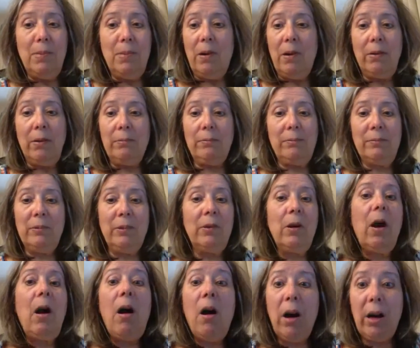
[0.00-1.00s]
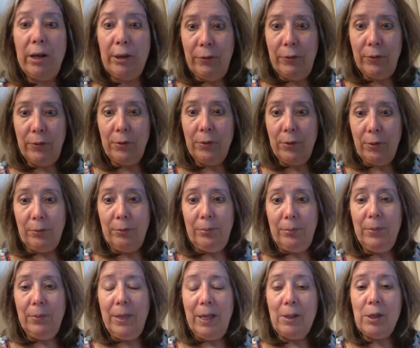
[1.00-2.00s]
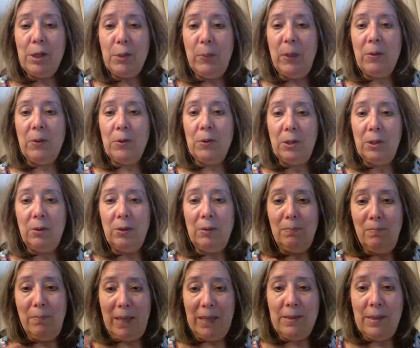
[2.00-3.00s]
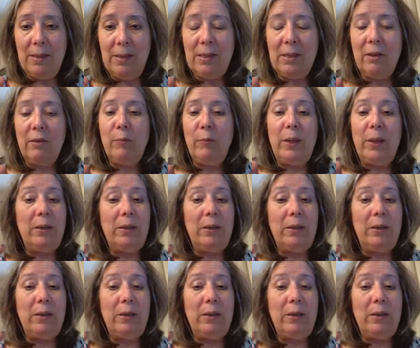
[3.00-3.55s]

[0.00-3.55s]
are hard for English speakers to make sense of,